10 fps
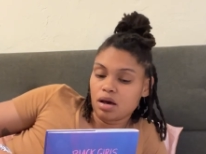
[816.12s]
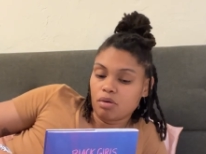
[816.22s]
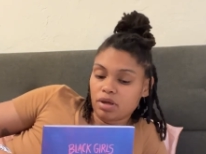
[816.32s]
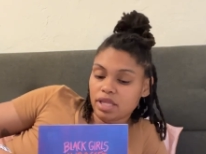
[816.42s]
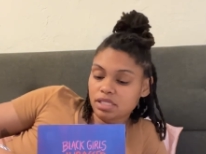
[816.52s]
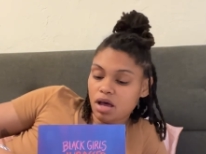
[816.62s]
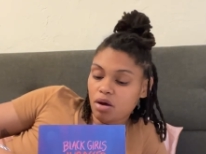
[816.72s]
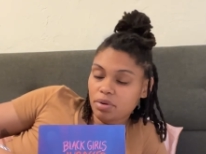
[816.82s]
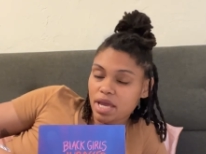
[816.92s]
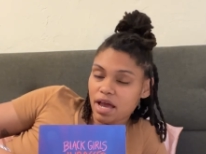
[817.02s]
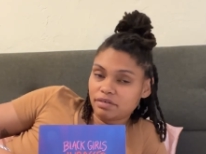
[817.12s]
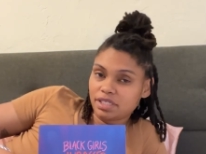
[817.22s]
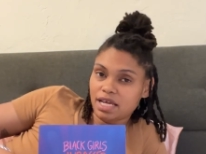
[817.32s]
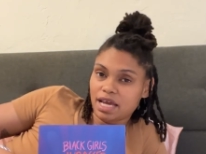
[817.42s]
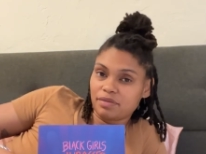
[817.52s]
Well, that's all we have
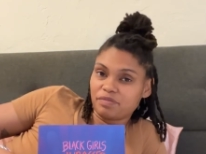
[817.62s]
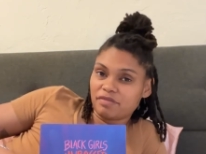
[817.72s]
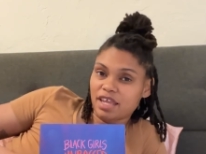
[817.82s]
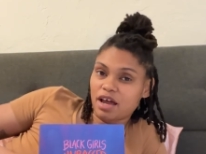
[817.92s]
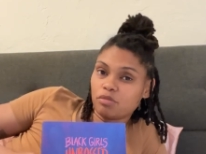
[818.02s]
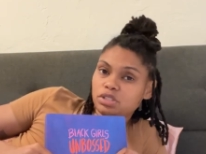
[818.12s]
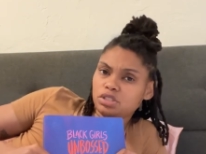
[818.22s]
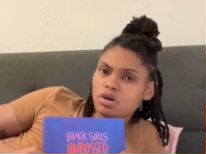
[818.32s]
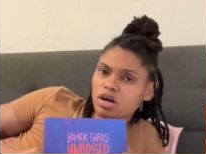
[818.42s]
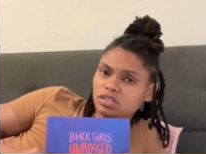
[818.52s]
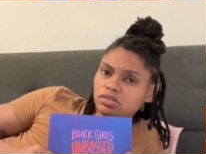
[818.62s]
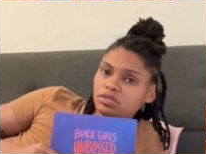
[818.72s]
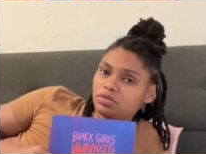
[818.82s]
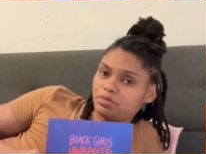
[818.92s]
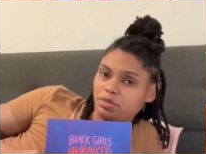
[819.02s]
today. I want you also
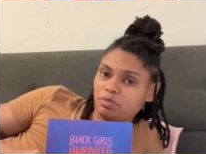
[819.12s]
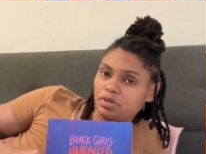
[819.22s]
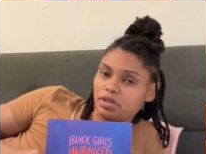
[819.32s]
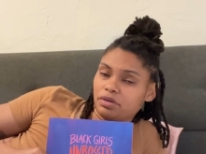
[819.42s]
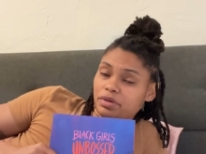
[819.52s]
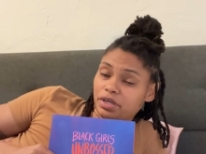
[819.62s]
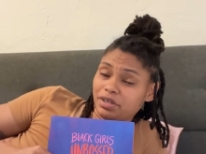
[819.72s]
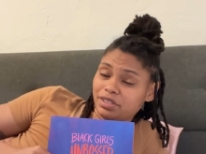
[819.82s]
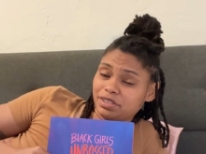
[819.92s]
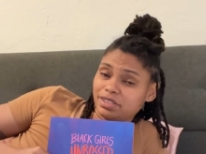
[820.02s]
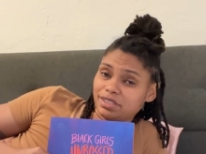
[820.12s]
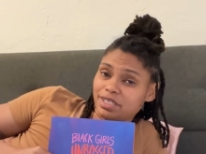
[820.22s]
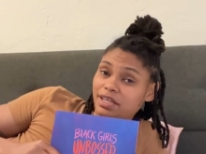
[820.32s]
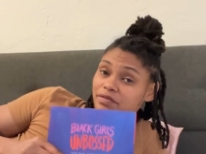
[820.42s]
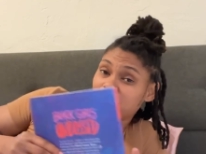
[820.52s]
to remember, readers,
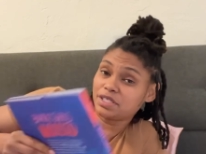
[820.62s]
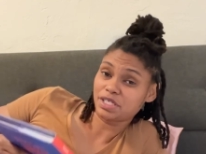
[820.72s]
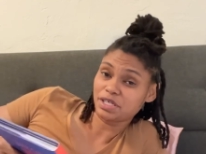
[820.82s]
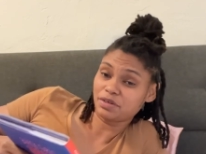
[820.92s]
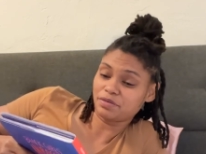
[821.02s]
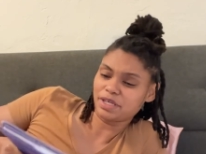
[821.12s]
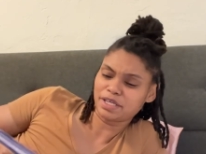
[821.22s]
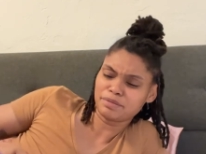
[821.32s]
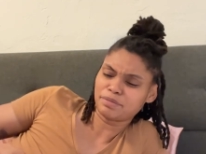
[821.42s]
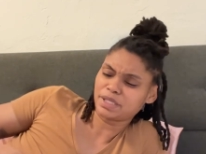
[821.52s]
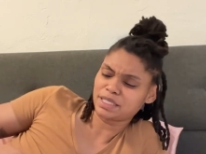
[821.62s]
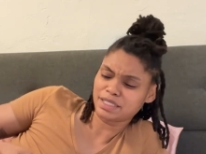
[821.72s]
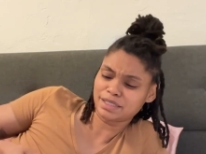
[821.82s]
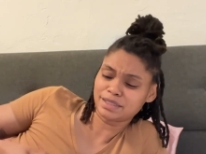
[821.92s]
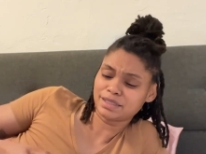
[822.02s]
and if you continue reading,
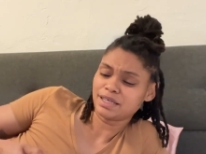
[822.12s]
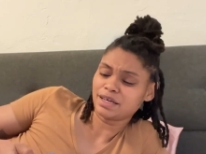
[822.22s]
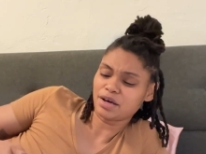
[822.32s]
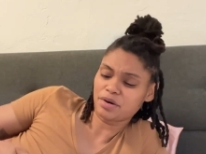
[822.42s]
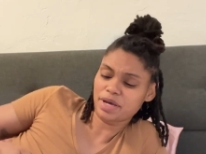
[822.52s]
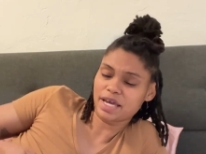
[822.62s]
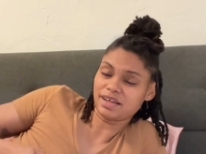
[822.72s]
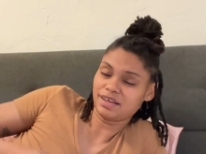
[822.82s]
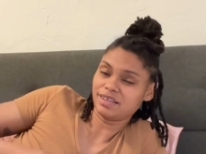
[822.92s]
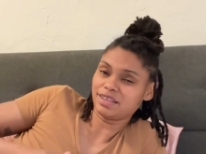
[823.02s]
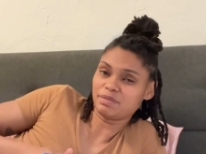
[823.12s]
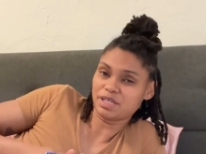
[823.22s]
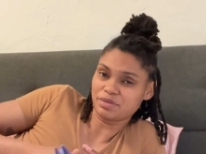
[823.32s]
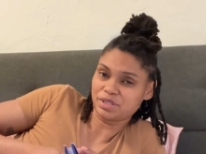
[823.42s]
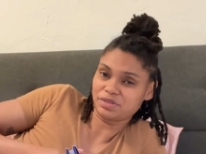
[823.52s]
please go ahead. Let me
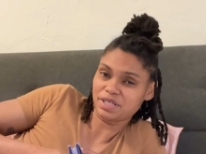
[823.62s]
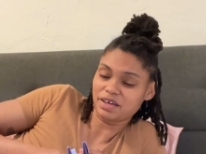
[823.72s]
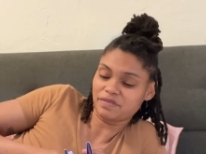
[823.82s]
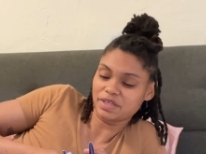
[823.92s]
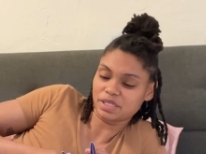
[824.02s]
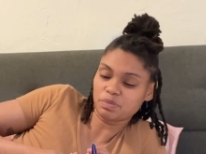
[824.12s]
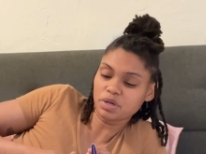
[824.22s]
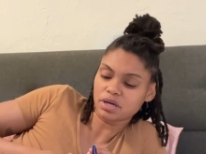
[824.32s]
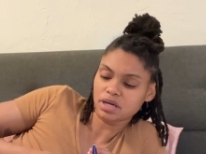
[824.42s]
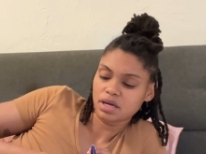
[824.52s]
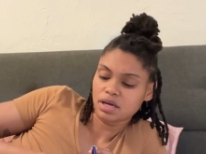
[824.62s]
know what you think of this book.